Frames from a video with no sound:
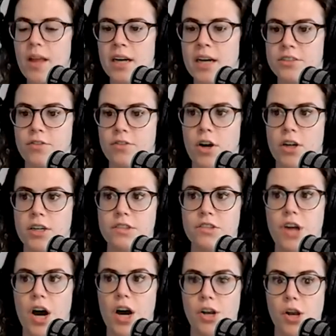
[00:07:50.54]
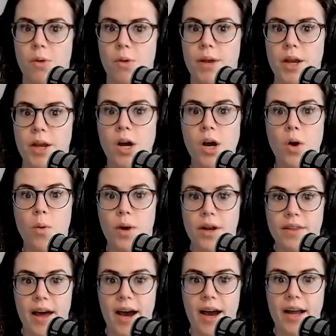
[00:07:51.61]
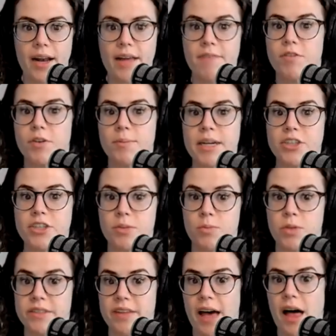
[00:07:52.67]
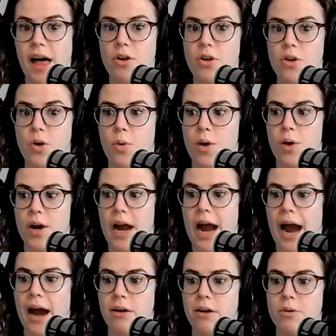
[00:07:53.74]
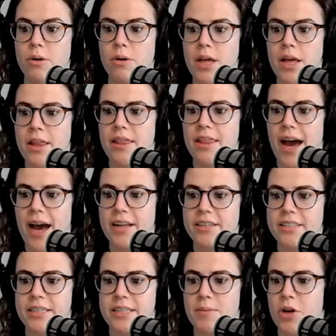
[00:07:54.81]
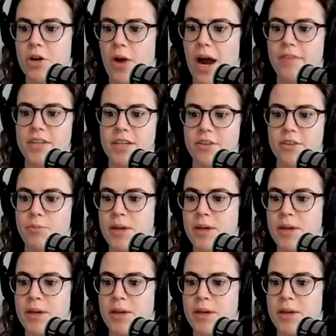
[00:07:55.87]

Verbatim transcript: as far as not knowing where that information was held or how that demographic of